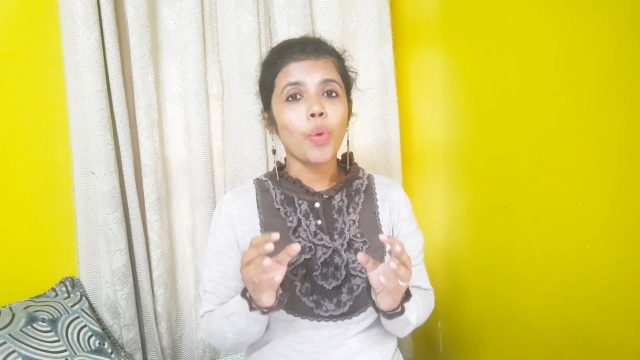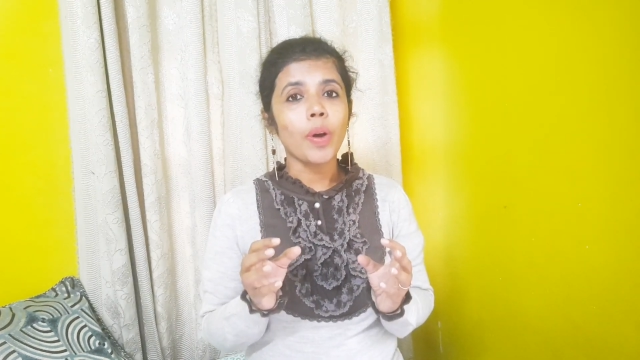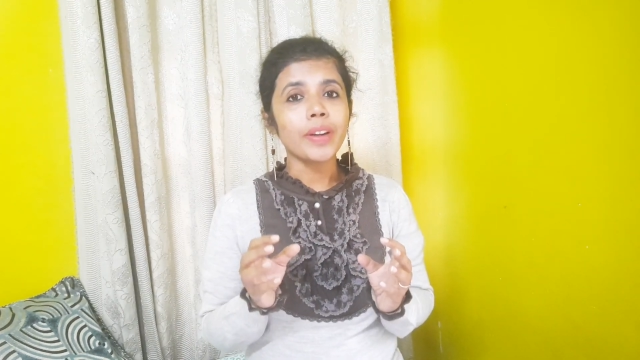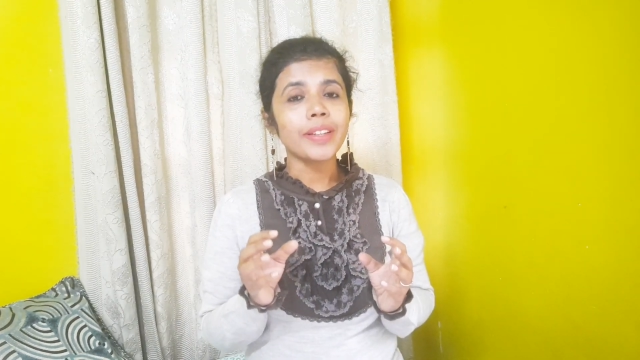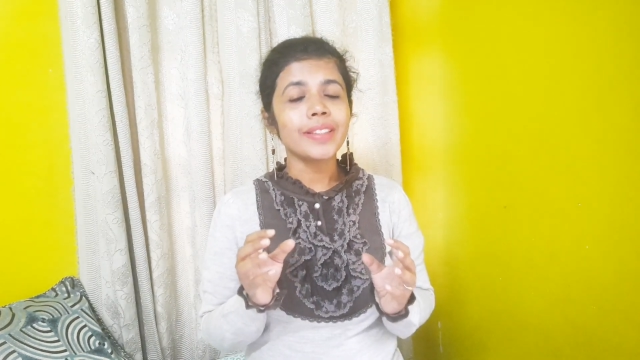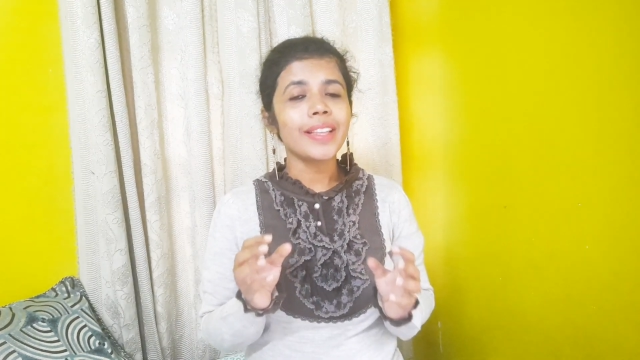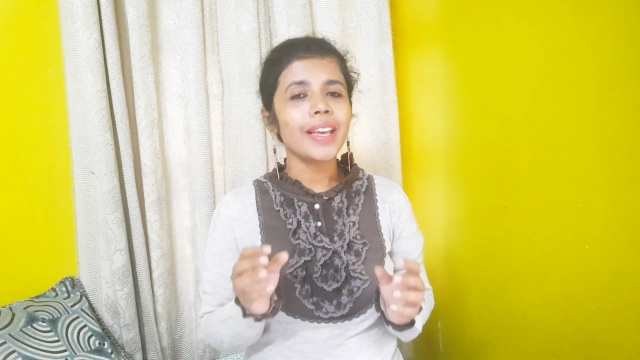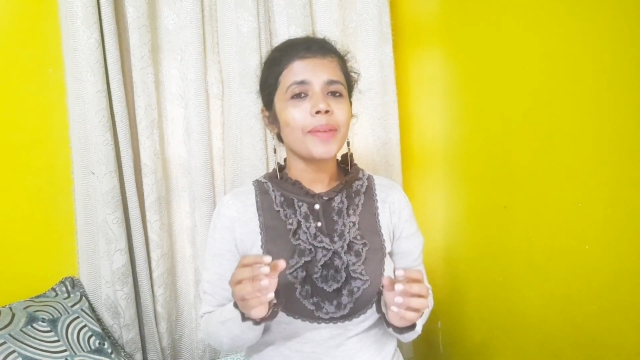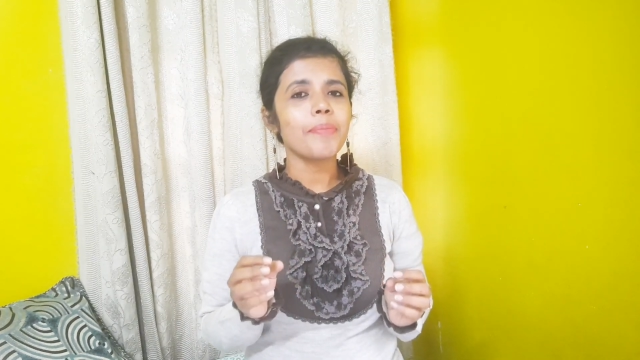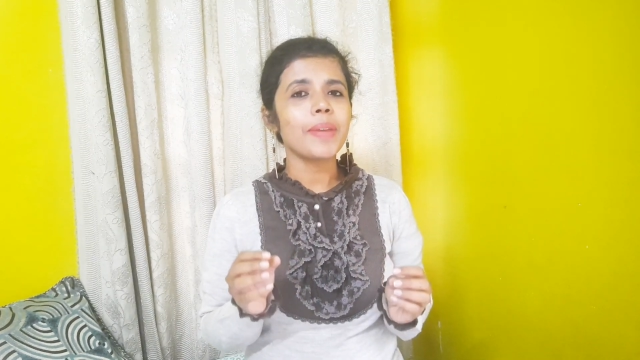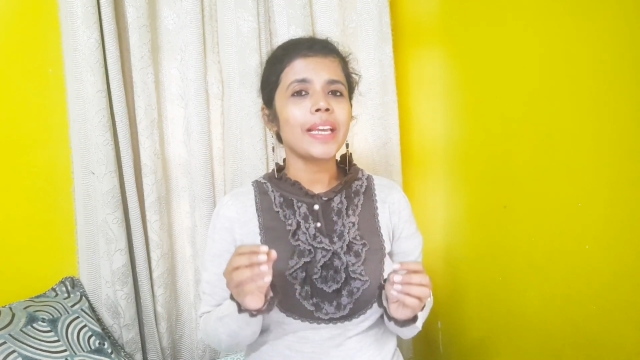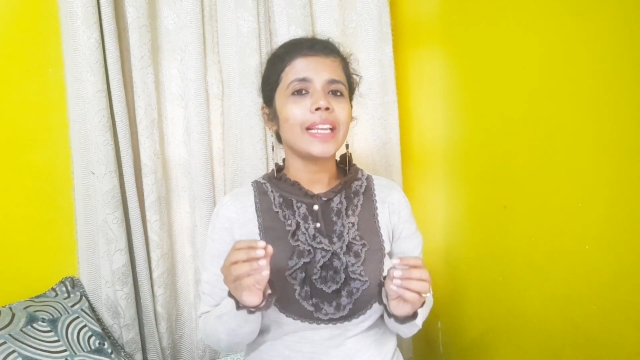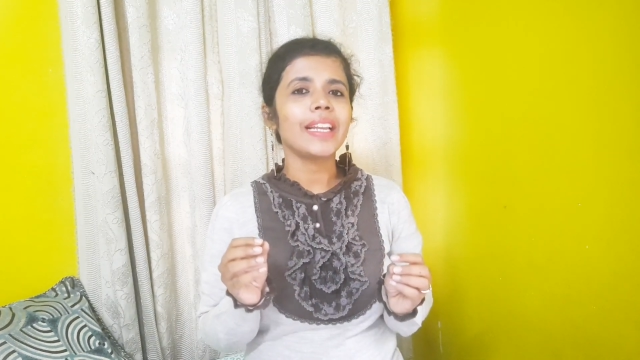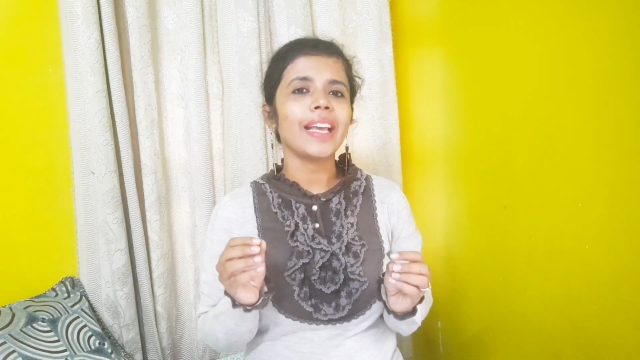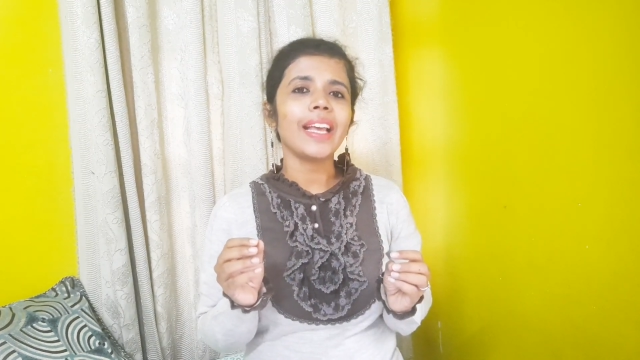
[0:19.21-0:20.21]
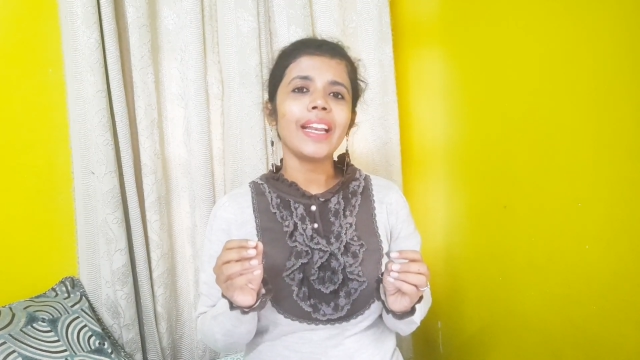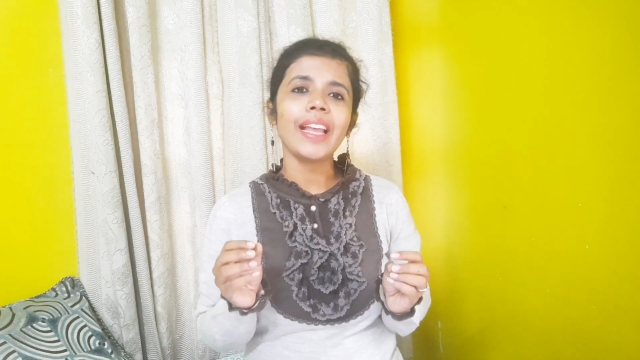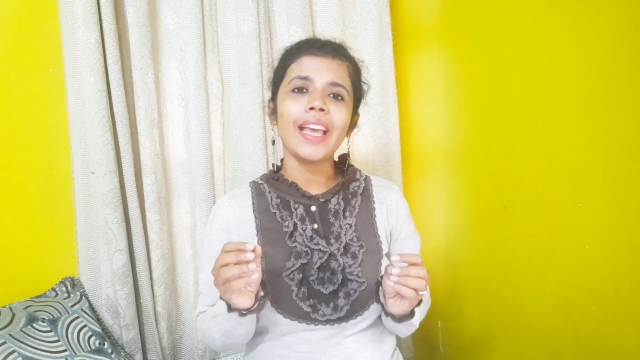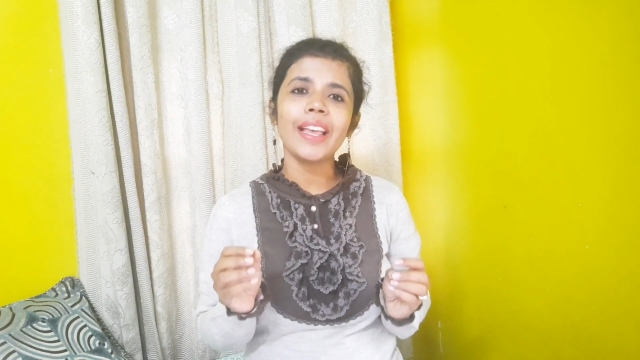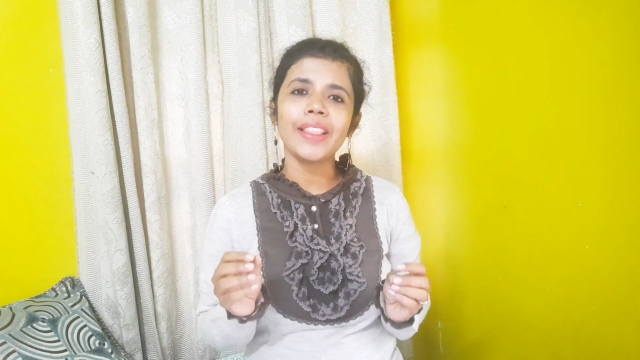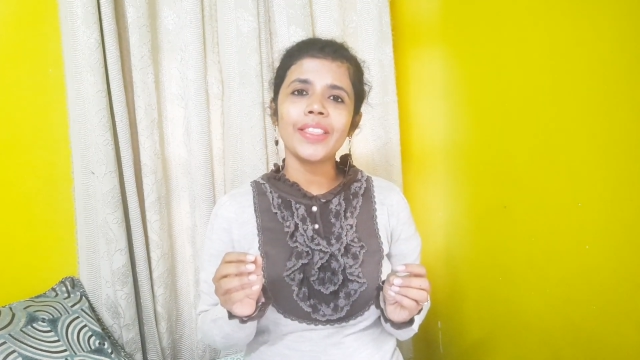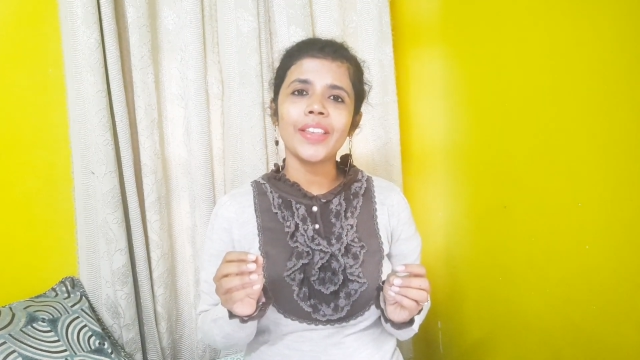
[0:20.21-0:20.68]
what they mean in
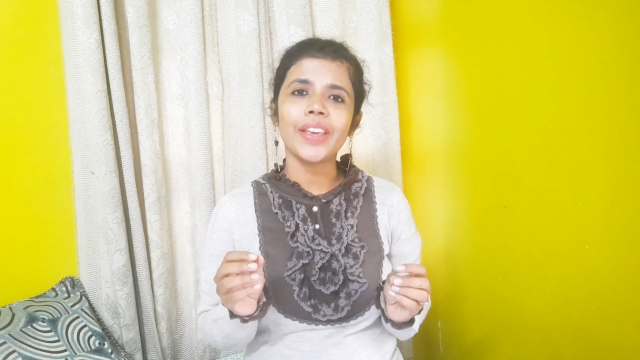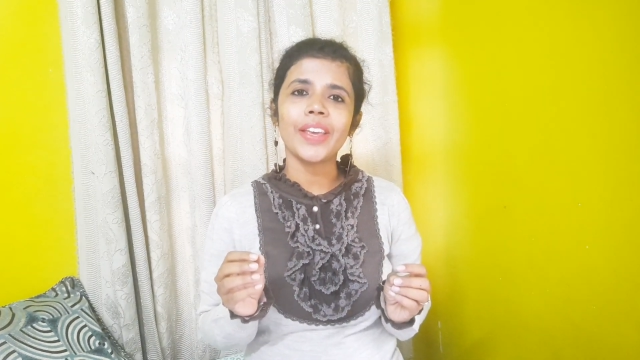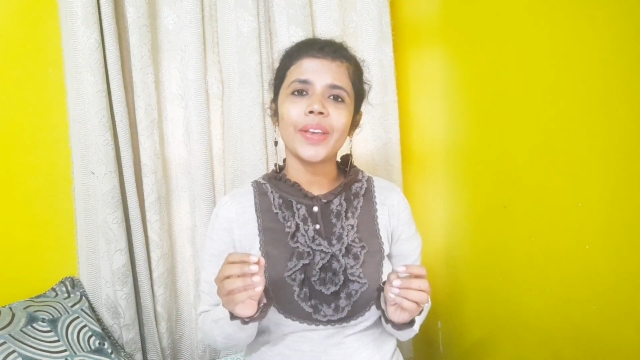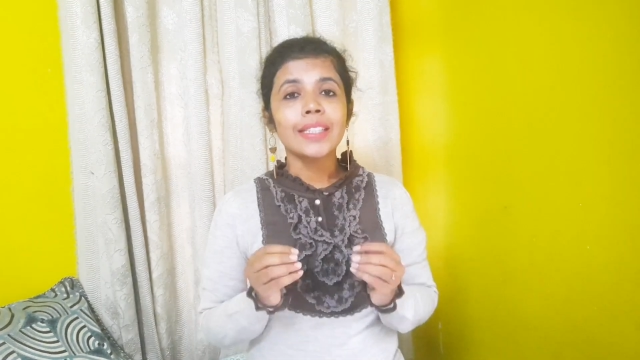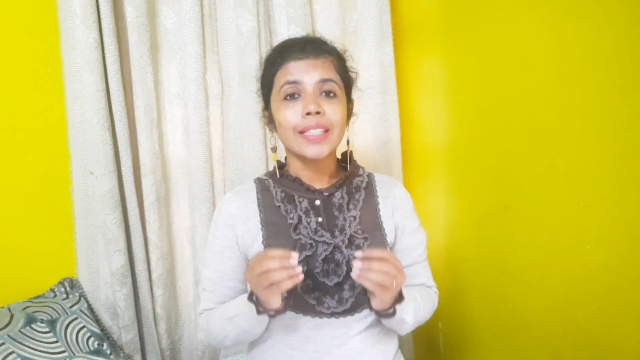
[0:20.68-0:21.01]
Hindi.